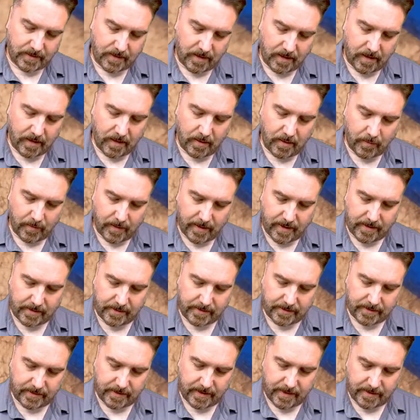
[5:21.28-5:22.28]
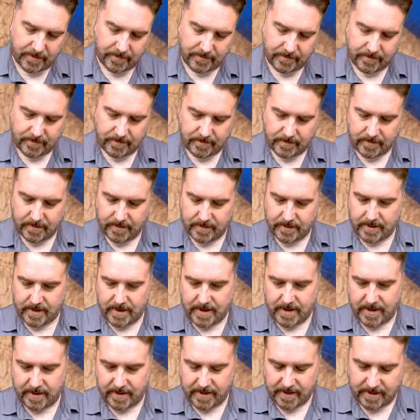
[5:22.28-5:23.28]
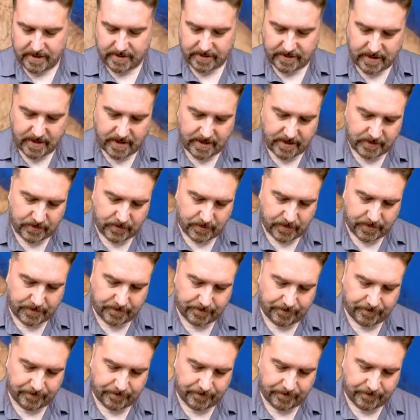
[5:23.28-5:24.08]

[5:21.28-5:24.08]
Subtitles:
Oh wow, look at that. God, that is a nice one.